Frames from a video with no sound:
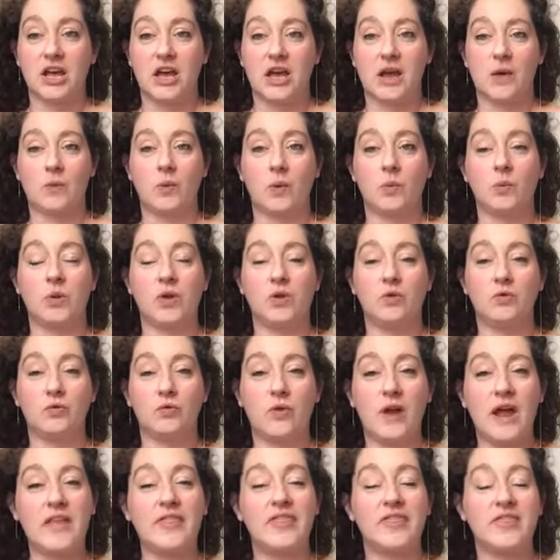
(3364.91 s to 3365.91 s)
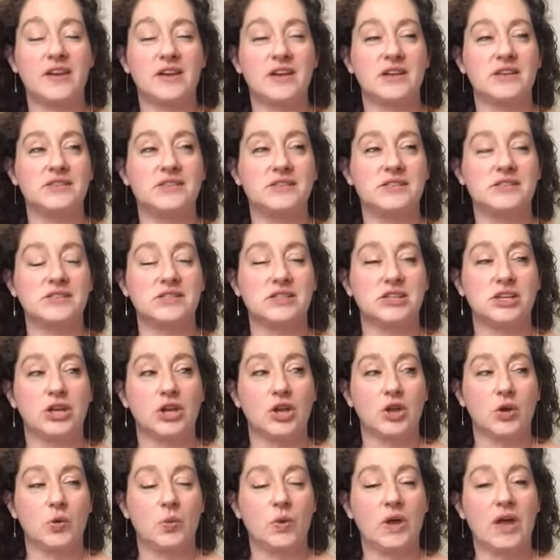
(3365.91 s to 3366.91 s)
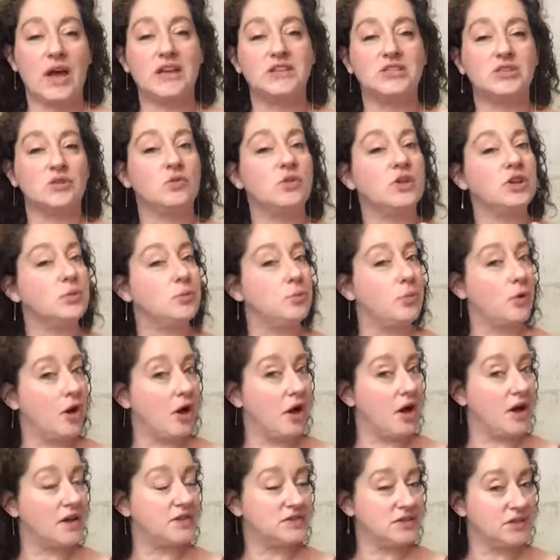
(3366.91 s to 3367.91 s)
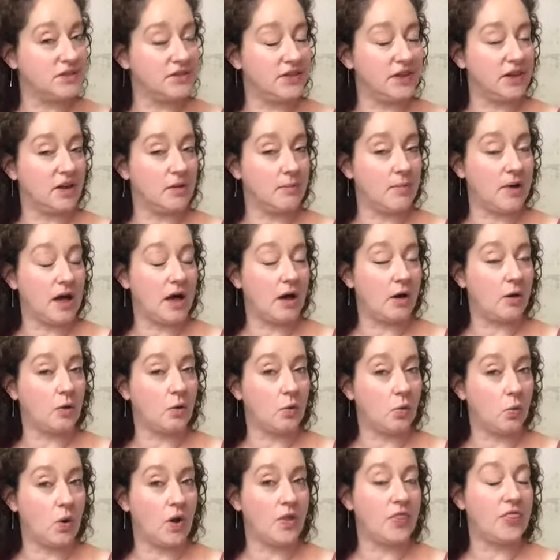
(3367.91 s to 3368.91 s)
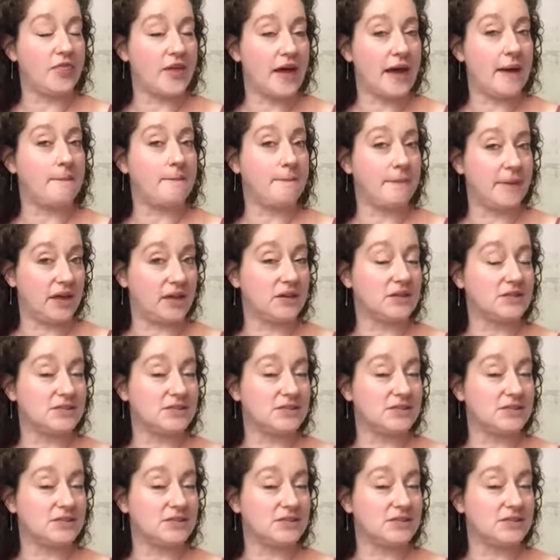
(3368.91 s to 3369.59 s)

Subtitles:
And when we read this, we had to really pause and think about what that meant.